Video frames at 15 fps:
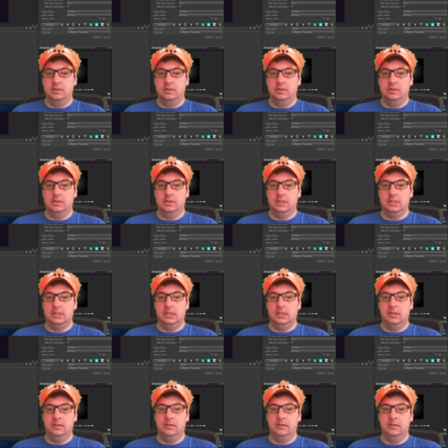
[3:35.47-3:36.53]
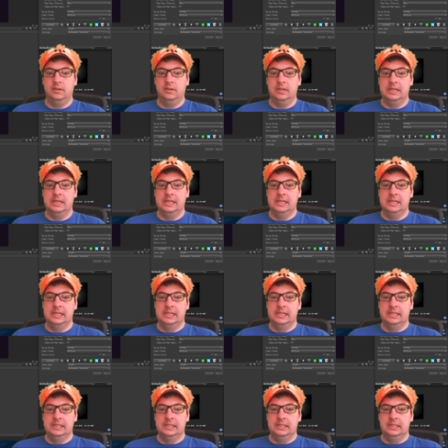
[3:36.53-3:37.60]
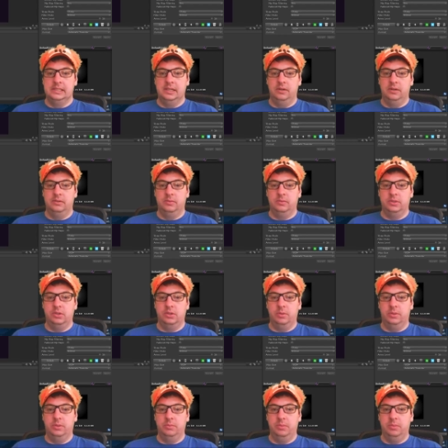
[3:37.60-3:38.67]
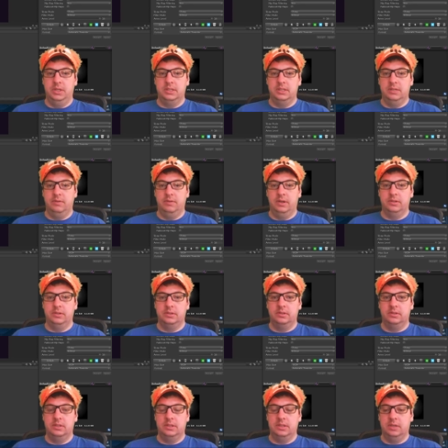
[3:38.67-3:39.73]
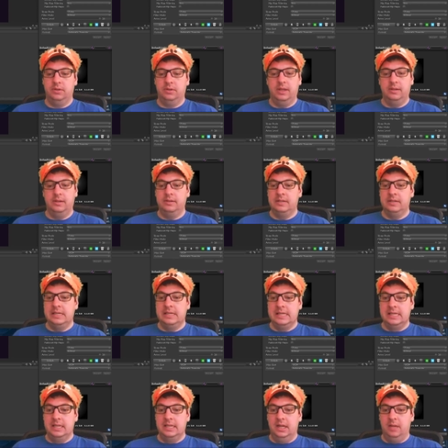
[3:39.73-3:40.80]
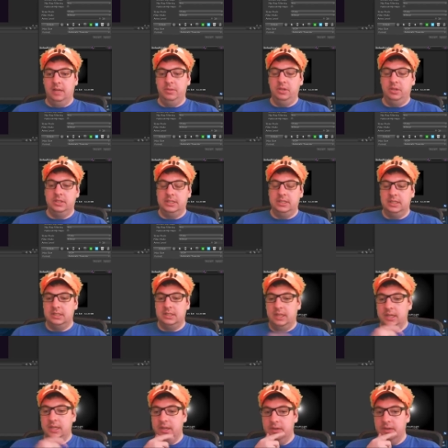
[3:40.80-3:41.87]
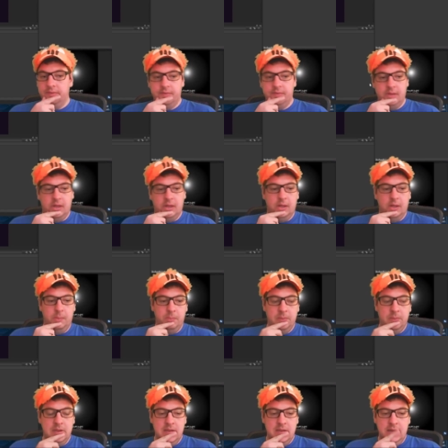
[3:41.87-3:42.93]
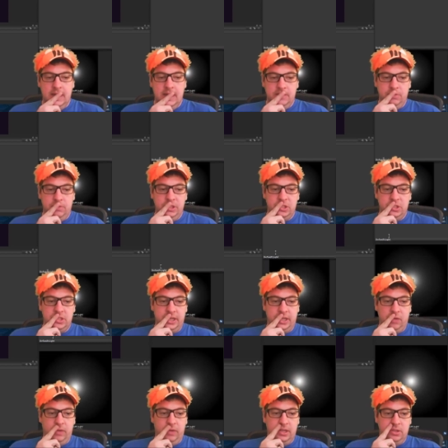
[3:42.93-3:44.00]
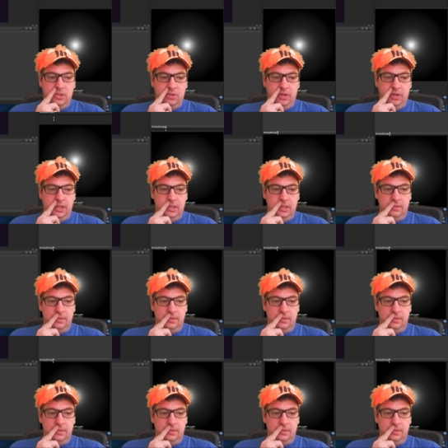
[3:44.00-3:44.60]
Let's see. Oh, I want to open PSD files. Let's not do that. But you can see this light here. It's really just like a radial gradient.